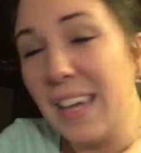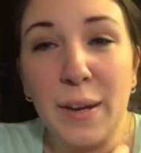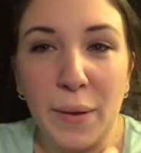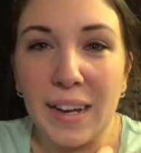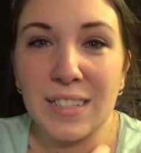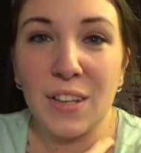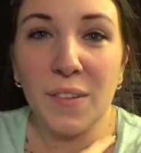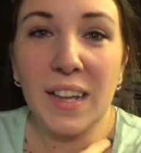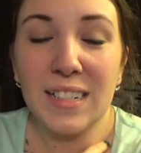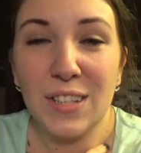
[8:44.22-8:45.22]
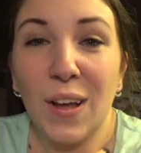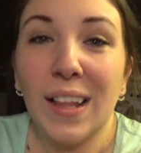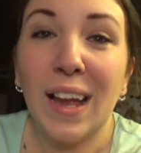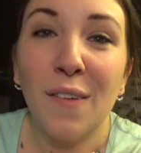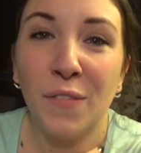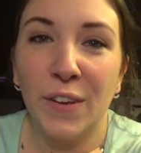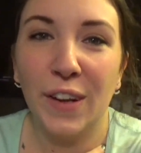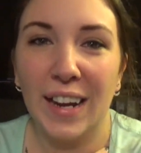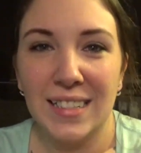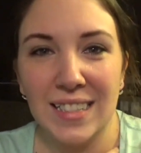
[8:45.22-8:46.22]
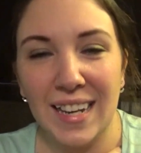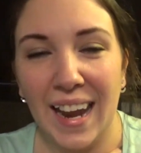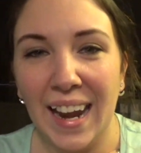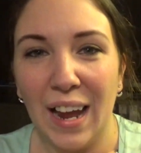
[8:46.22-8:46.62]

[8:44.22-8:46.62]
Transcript: Anyway, so that's all I have for you guys today.